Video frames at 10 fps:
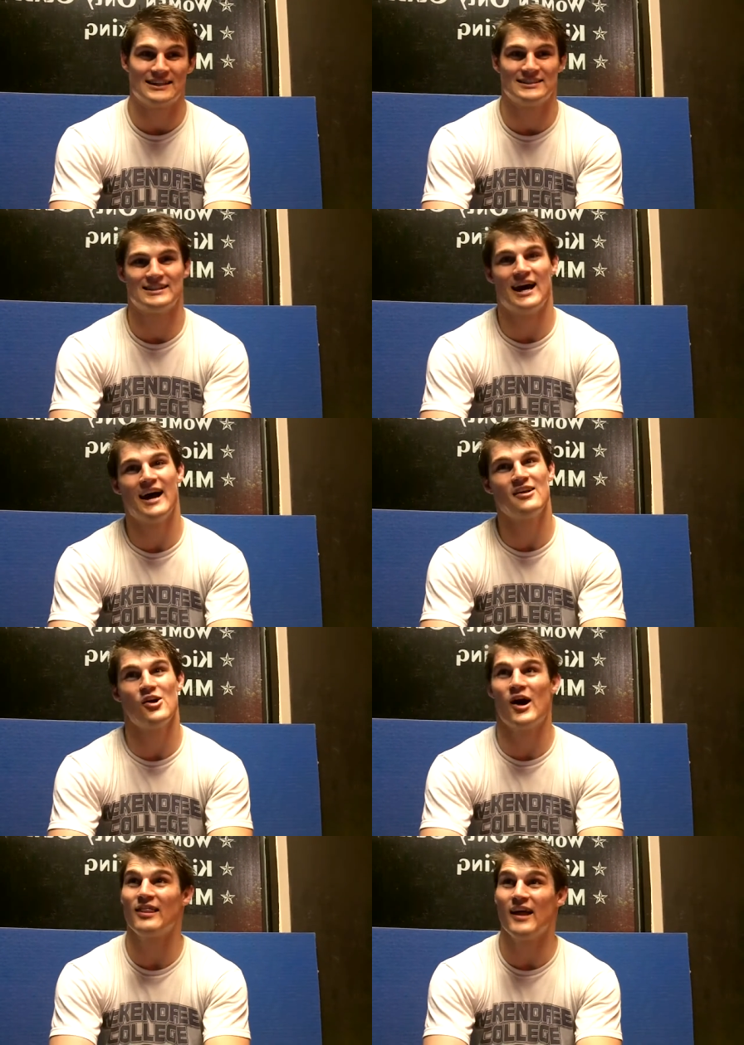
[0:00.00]
I don't
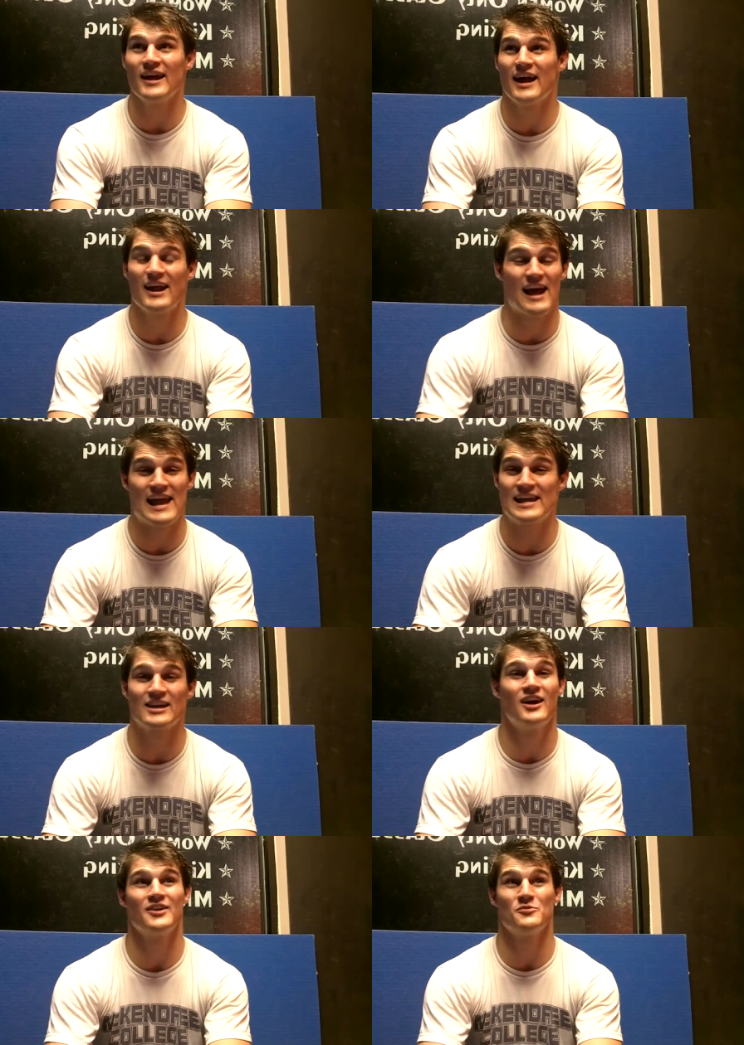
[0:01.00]
know. I like. I
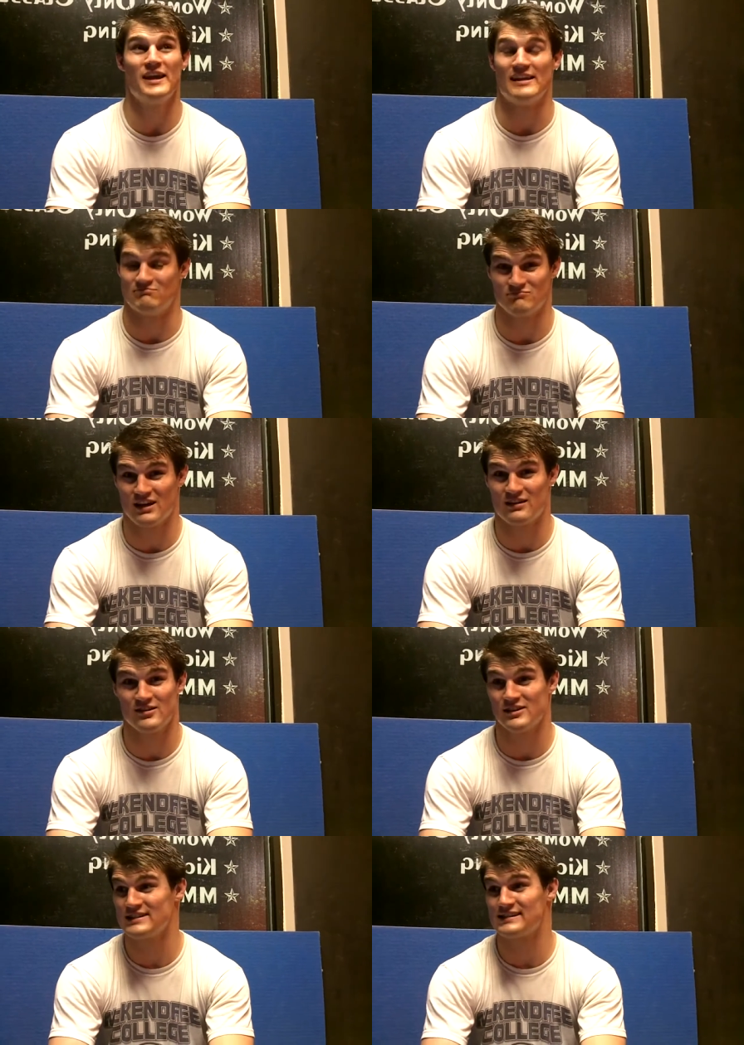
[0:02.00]
hate cutting weight. I
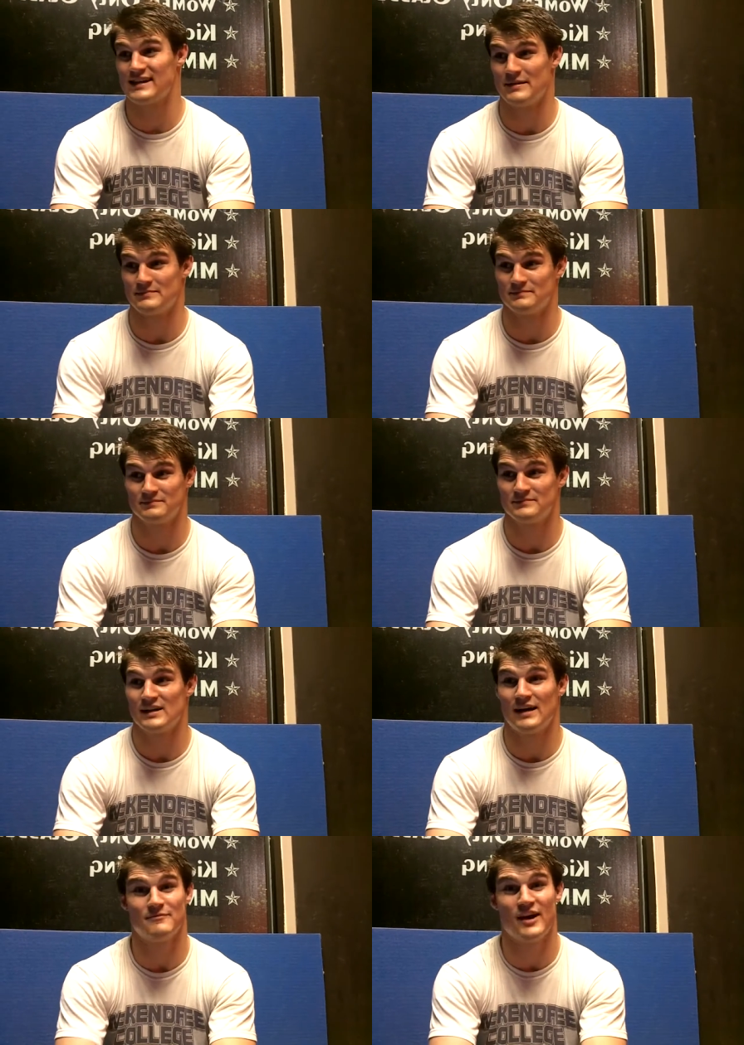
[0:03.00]
don't know. This is I'm
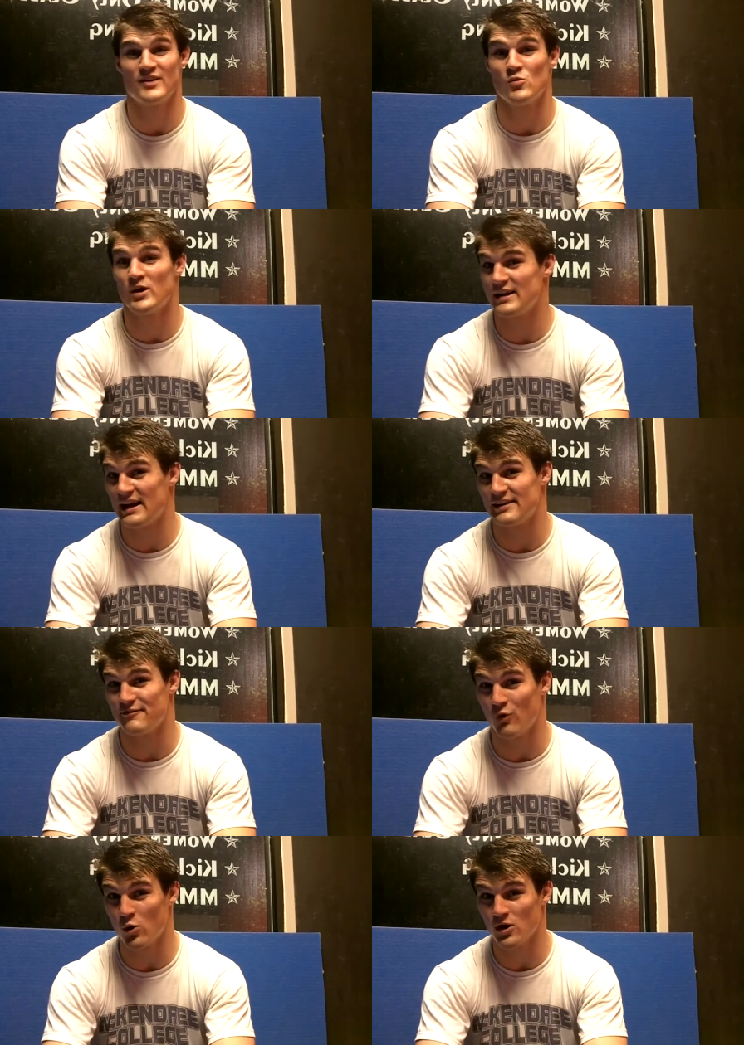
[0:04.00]
I'm fighting
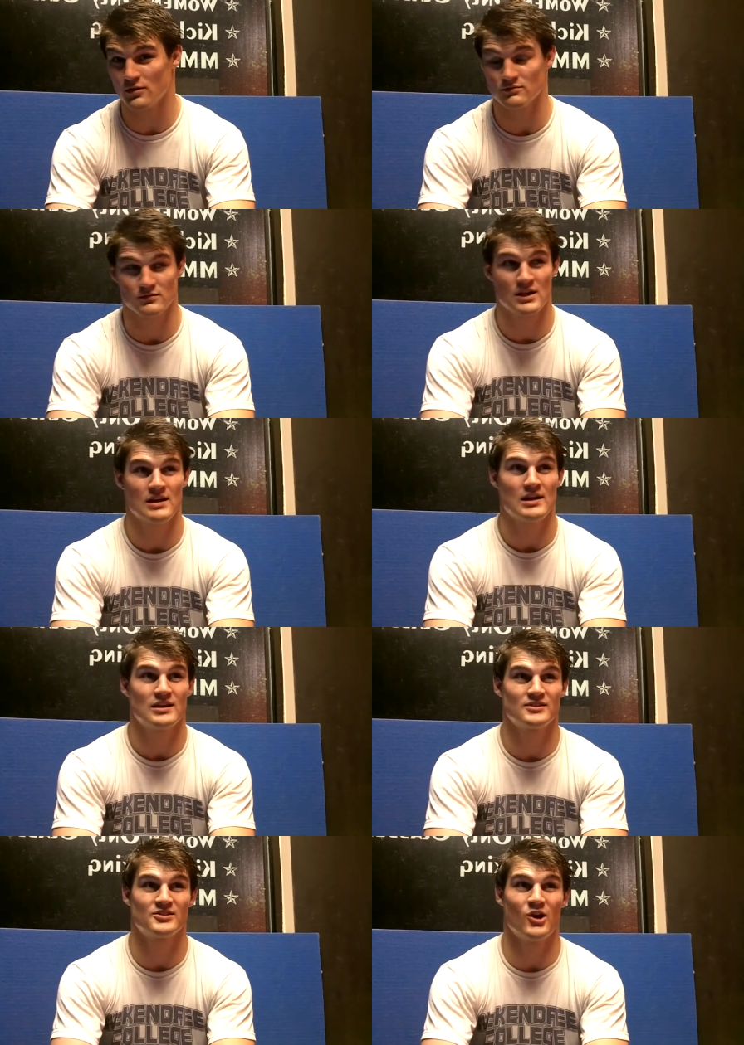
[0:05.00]
194,
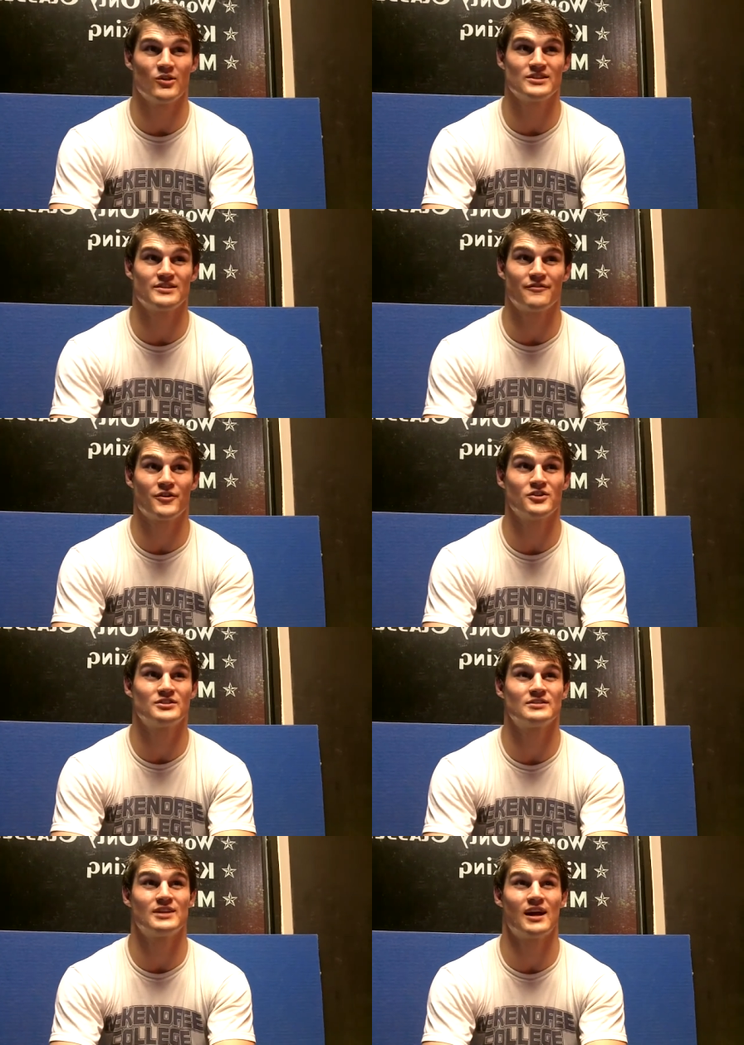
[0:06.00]
so this is the
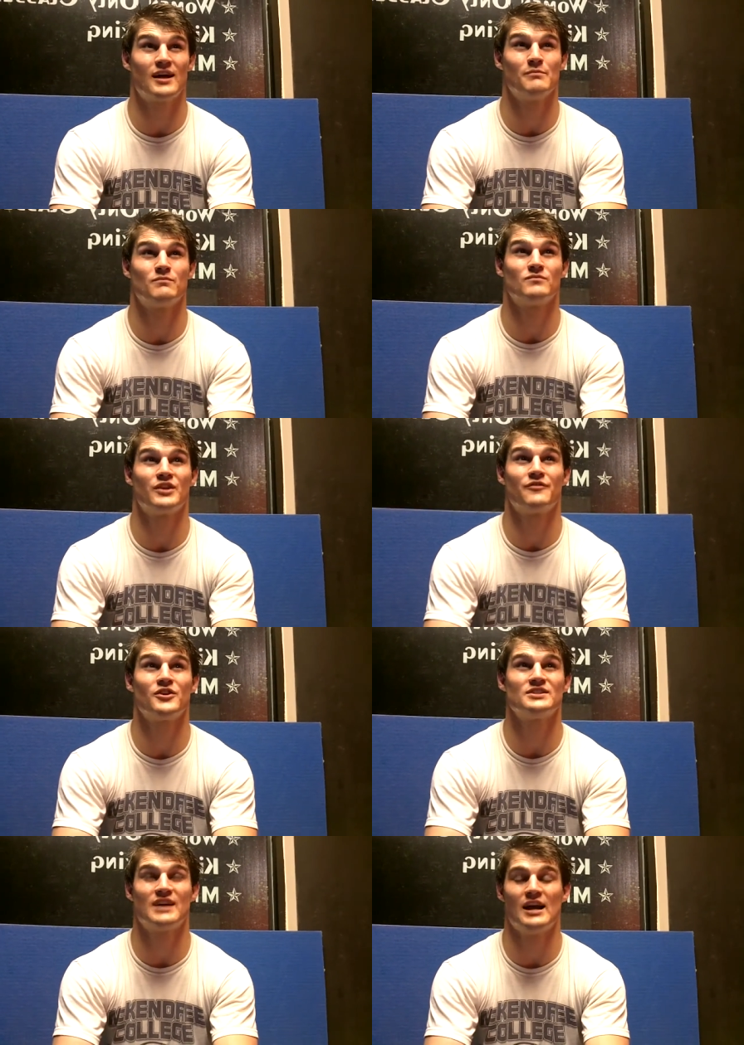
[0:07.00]
first time the
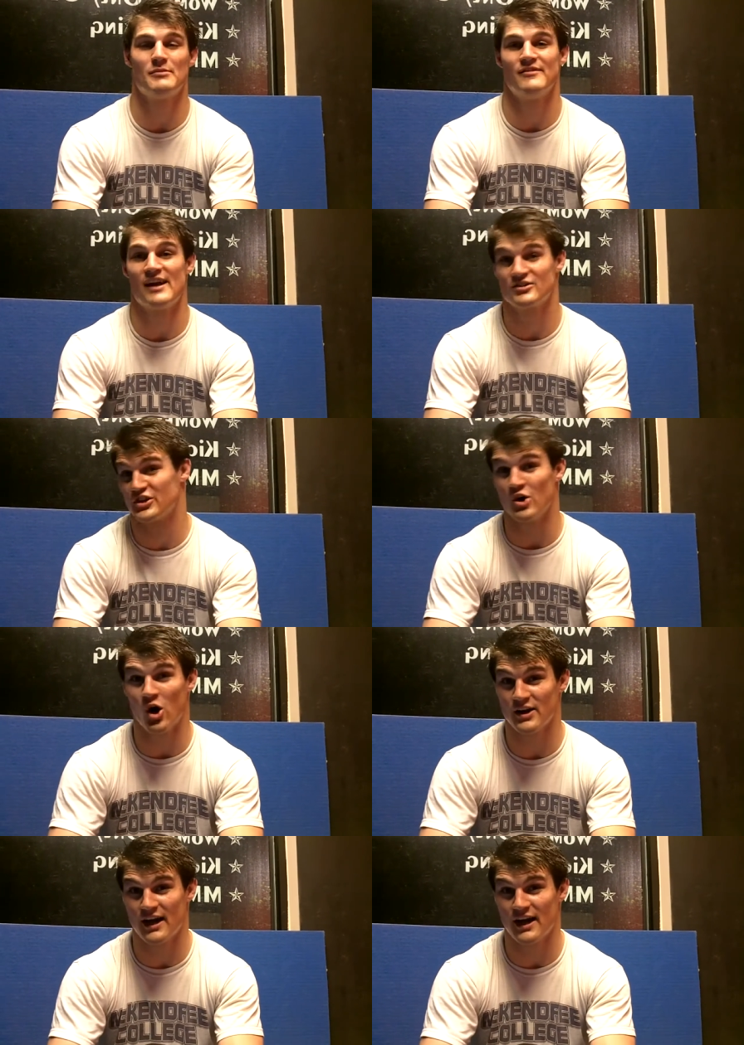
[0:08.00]
first time I've actually gone